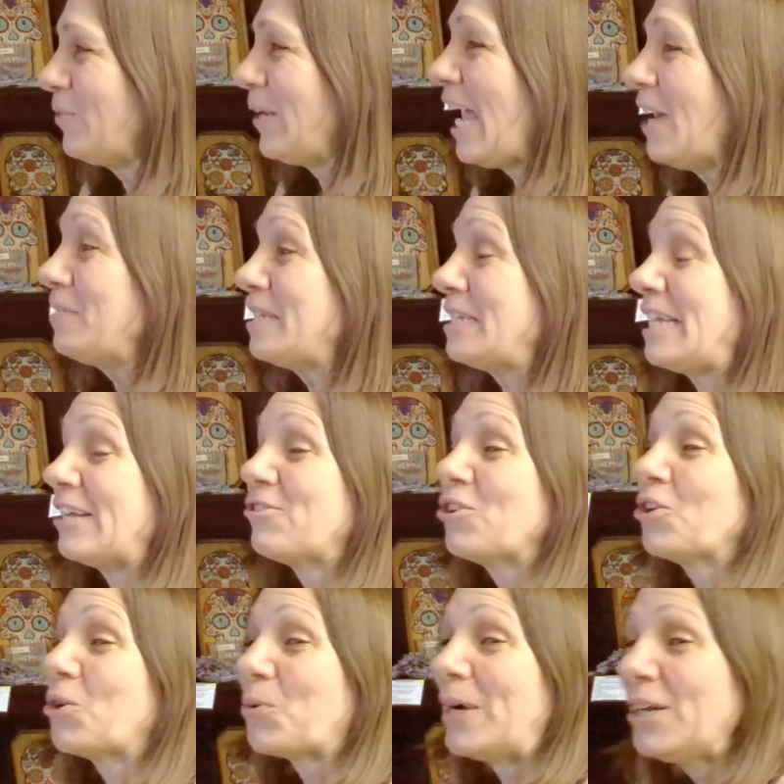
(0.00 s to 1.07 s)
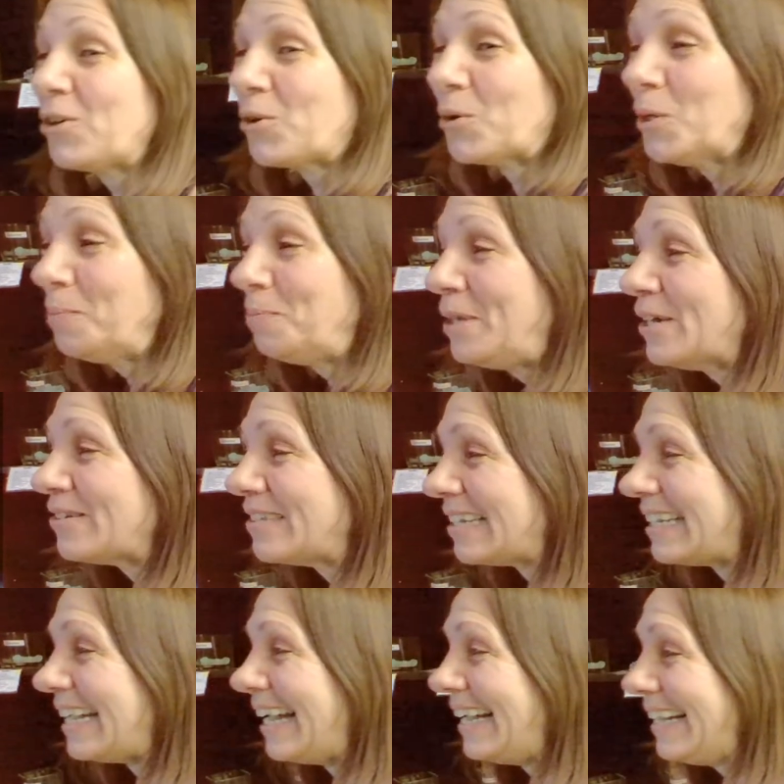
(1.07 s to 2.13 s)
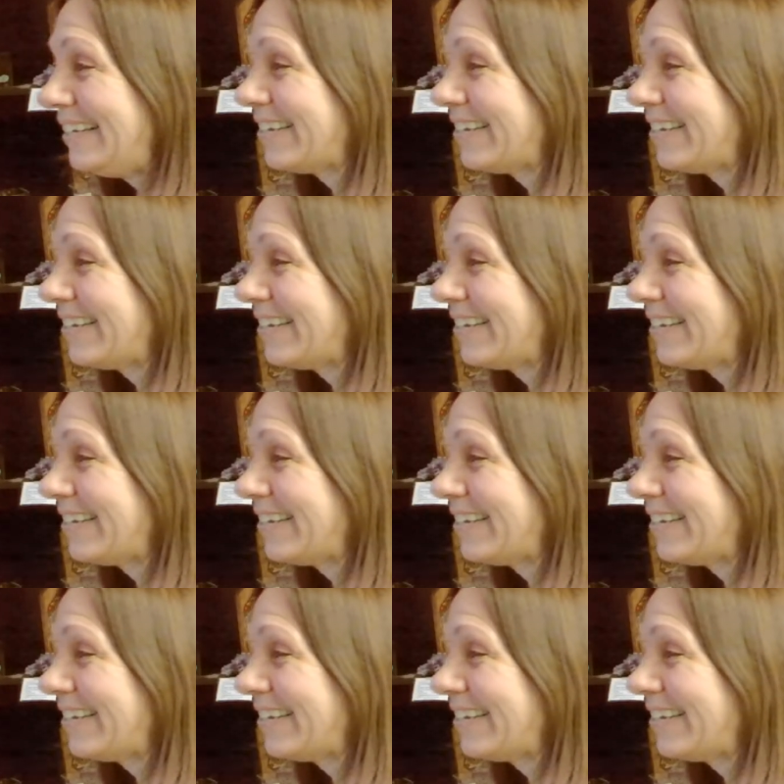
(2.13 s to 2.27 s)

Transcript: We have such a great group here today.